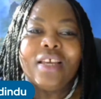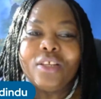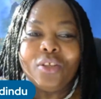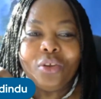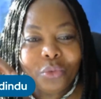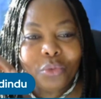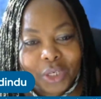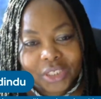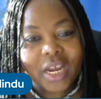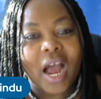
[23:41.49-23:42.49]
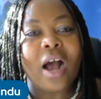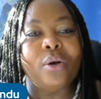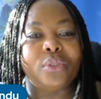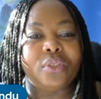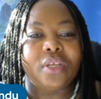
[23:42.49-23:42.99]
reach out
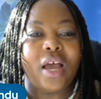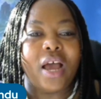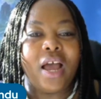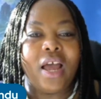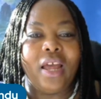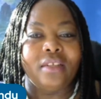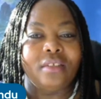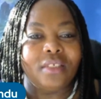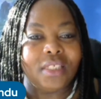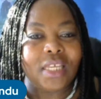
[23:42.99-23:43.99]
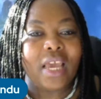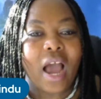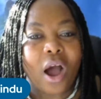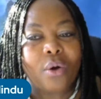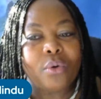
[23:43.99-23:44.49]
and see
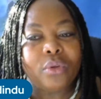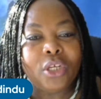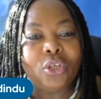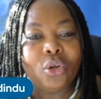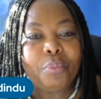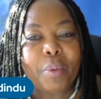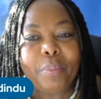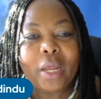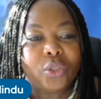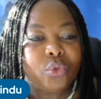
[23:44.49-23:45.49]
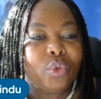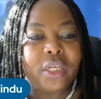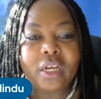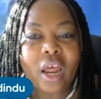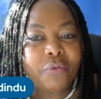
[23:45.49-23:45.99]
how, you know, people are doing it
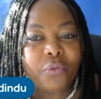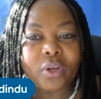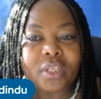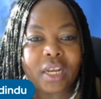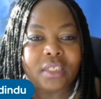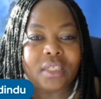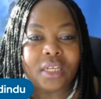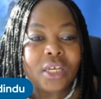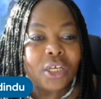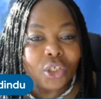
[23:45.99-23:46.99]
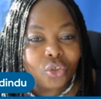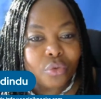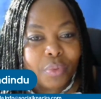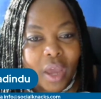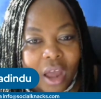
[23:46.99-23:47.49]
effortlessly. It should
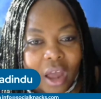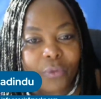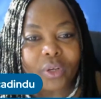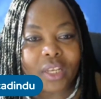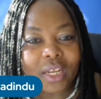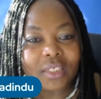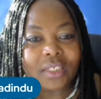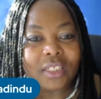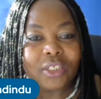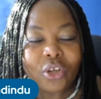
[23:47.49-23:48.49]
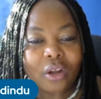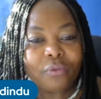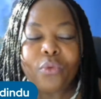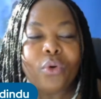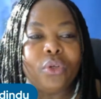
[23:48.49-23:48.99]
be effortlessly done
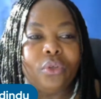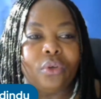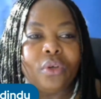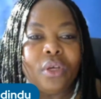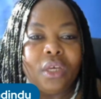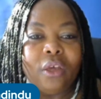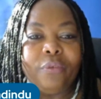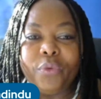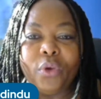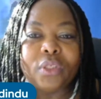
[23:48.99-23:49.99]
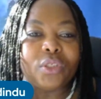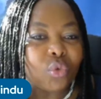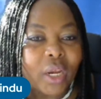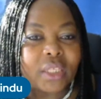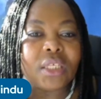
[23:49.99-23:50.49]
for you. If you're
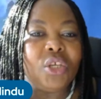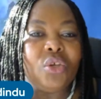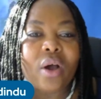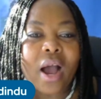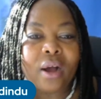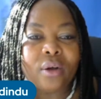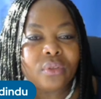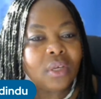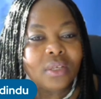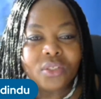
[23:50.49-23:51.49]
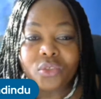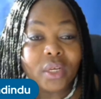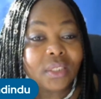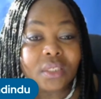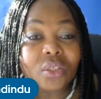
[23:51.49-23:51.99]
stressing you out, stress
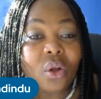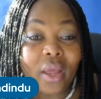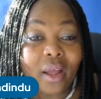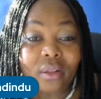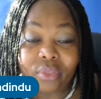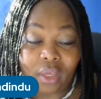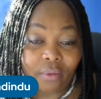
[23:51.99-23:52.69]
is not healthy.